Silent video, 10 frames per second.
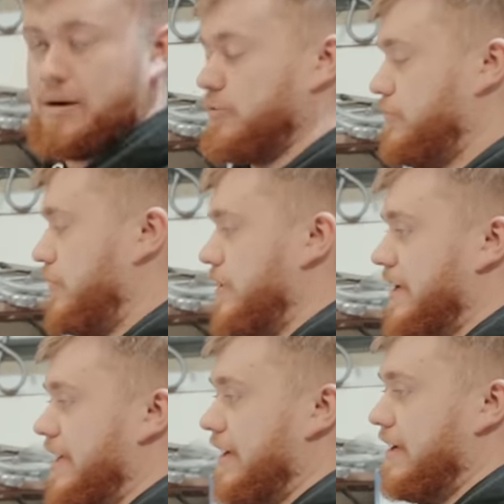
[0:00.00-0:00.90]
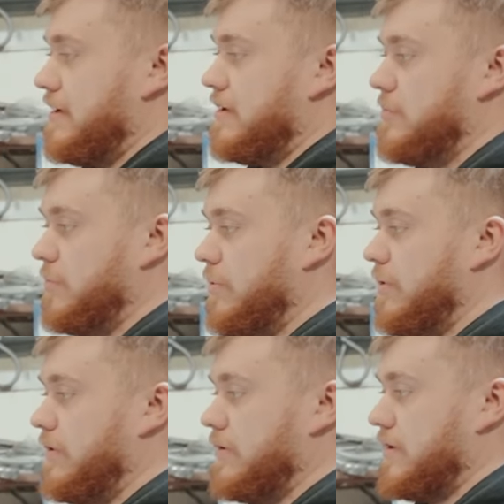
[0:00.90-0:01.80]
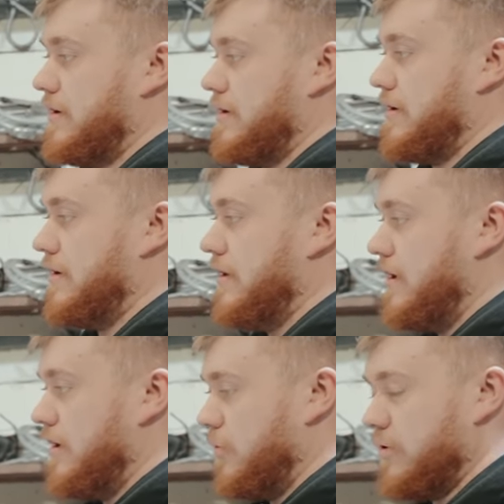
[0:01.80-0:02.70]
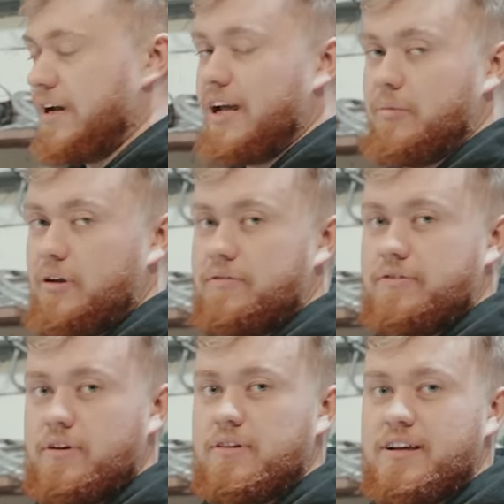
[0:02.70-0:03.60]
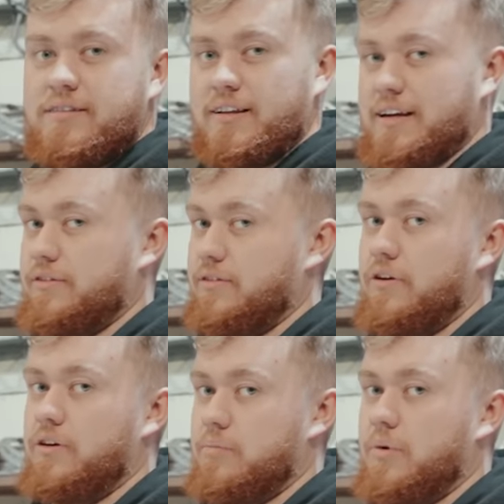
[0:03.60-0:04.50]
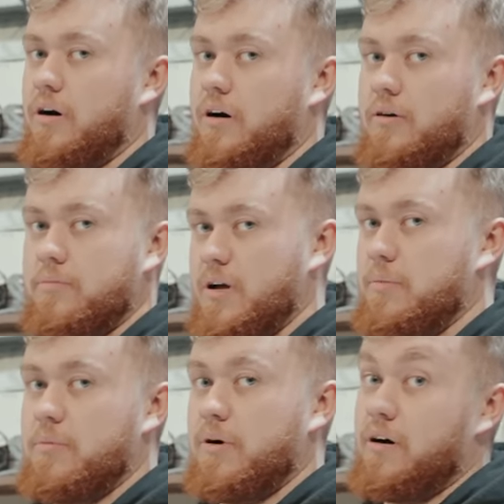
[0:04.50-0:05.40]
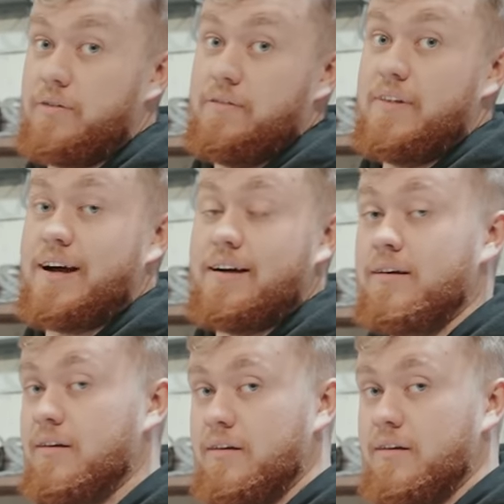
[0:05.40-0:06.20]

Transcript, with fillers: much we're going to gain, but we're aiming for at least like a third more, maybe more than that,